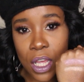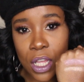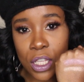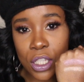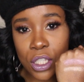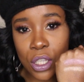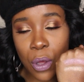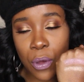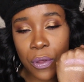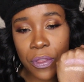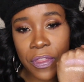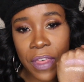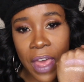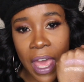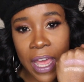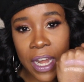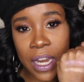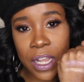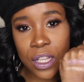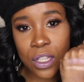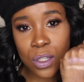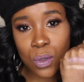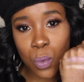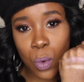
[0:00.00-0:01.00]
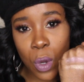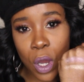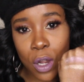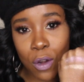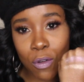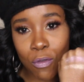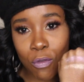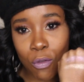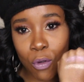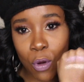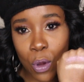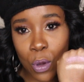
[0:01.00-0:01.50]
So that is
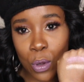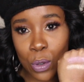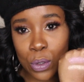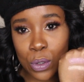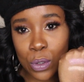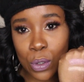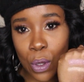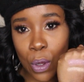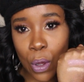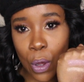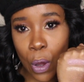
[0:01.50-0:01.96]
what Rose